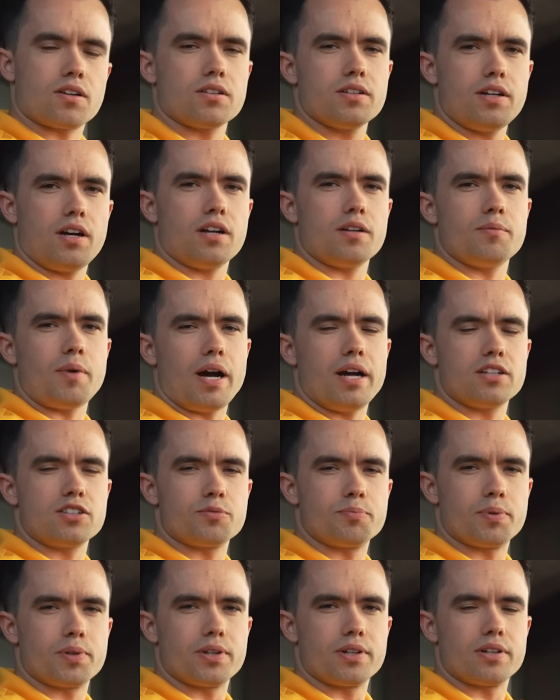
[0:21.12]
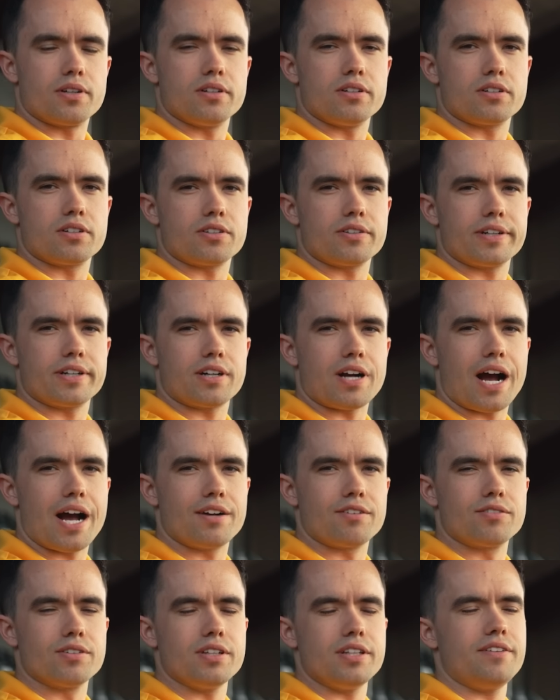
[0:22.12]
Early on in my entrepreneurial career, I
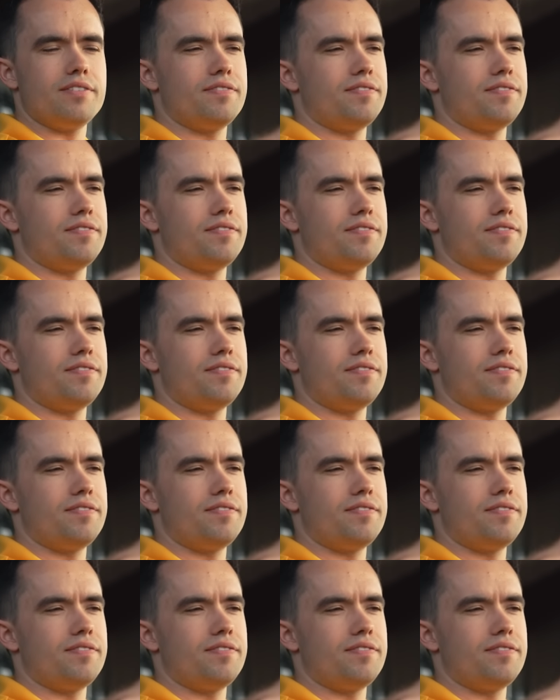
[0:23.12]
really